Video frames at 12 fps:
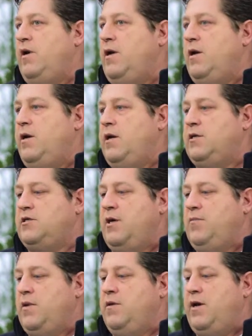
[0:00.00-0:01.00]
And it's
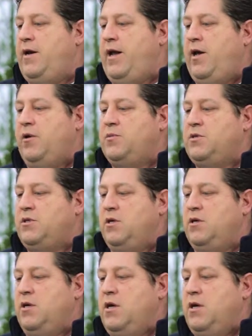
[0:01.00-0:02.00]
something that helps
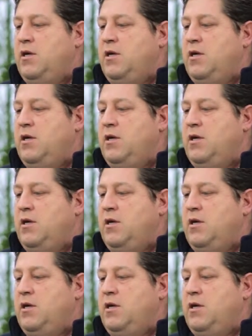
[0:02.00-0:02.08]
to